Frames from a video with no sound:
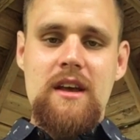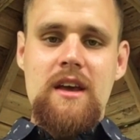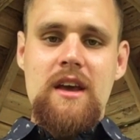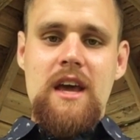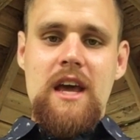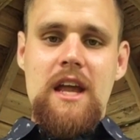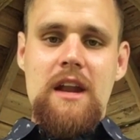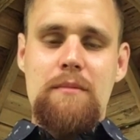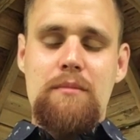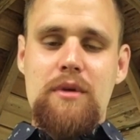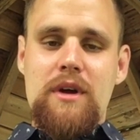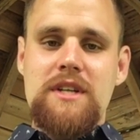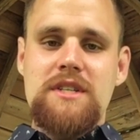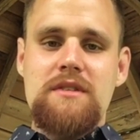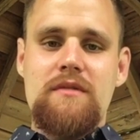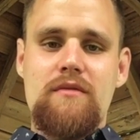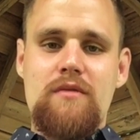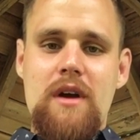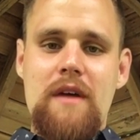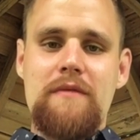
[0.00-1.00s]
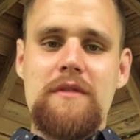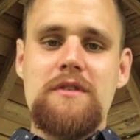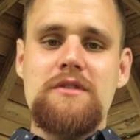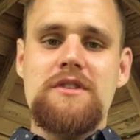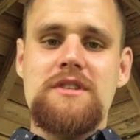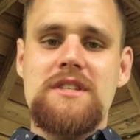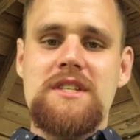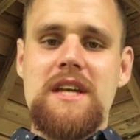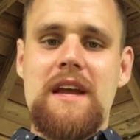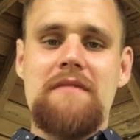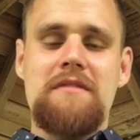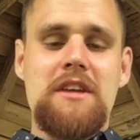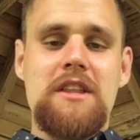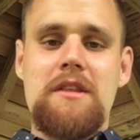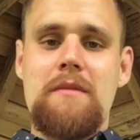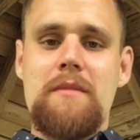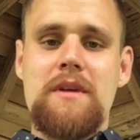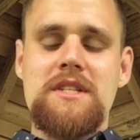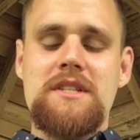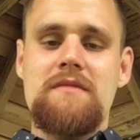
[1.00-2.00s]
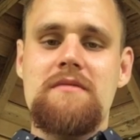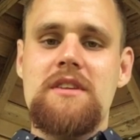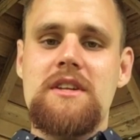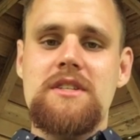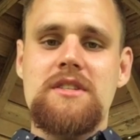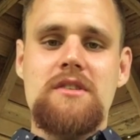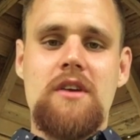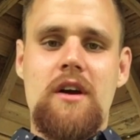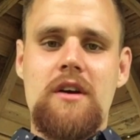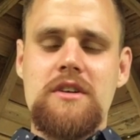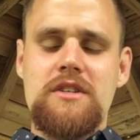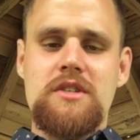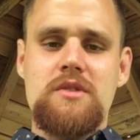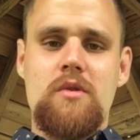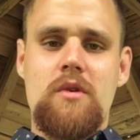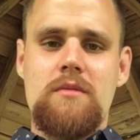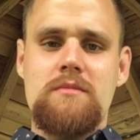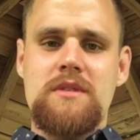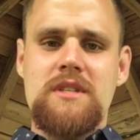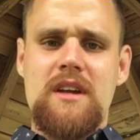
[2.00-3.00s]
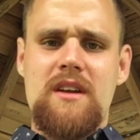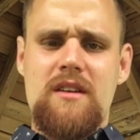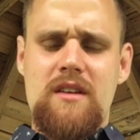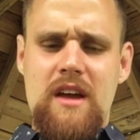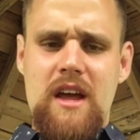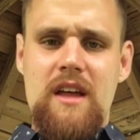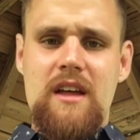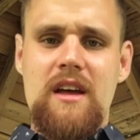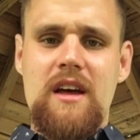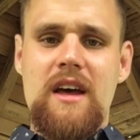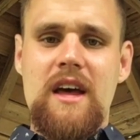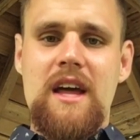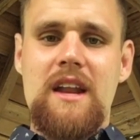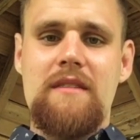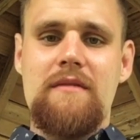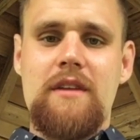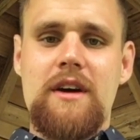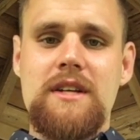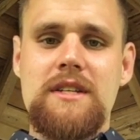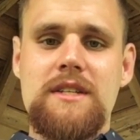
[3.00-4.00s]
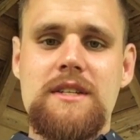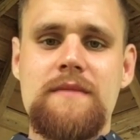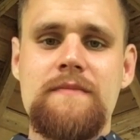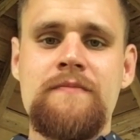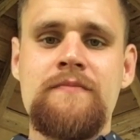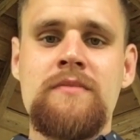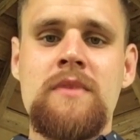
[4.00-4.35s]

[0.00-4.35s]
and a place of refuge and safety in the midst of these dark storms that are ahead of us.